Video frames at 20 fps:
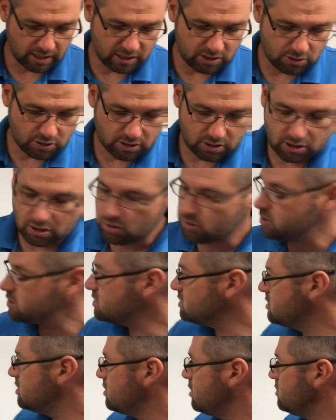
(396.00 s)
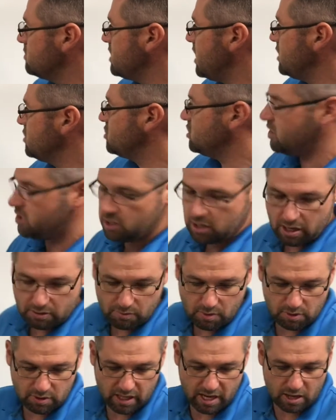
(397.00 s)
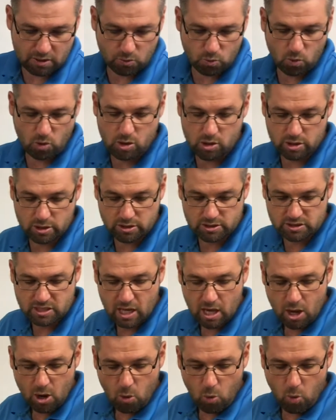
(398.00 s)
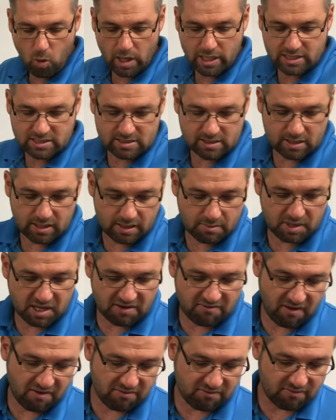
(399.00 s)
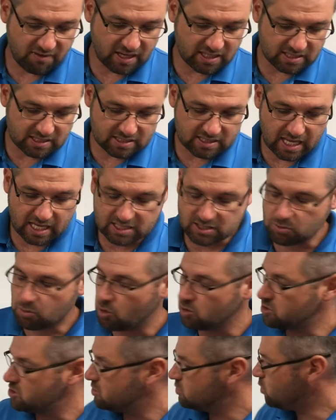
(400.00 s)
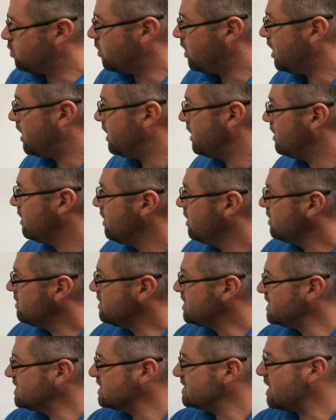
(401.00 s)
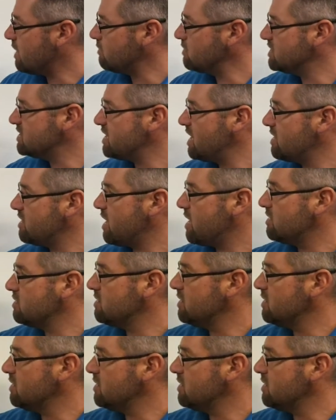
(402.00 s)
And you can notice the notation here. I wrote it out in words. What is the limit of f of x as x approaches 1? This is how we say that.